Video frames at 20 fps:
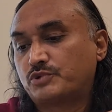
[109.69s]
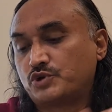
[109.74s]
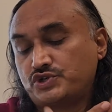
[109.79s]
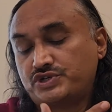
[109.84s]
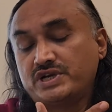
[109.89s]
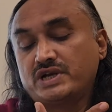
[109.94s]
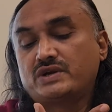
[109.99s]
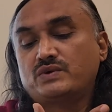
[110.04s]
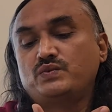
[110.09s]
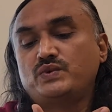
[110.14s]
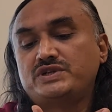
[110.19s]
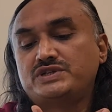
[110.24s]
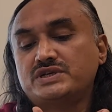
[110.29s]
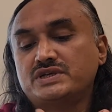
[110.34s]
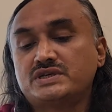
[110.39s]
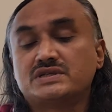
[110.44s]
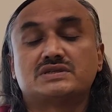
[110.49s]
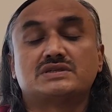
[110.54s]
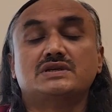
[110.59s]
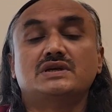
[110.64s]
project which
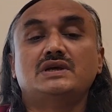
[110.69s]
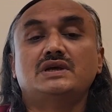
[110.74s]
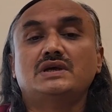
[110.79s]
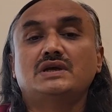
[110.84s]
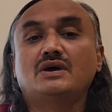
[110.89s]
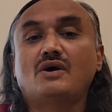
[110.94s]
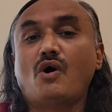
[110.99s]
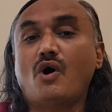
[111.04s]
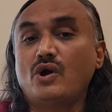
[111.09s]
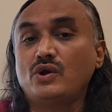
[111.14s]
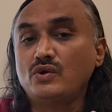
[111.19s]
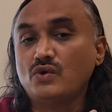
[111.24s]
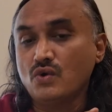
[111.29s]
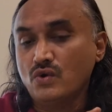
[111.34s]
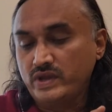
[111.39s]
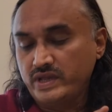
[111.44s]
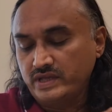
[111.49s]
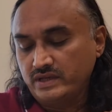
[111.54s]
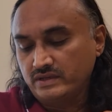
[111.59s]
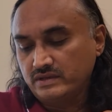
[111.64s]
is
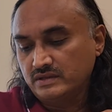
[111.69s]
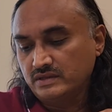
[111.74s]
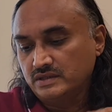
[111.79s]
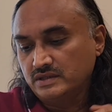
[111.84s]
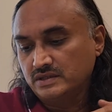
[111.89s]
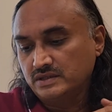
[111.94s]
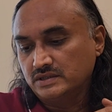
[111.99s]
ongoing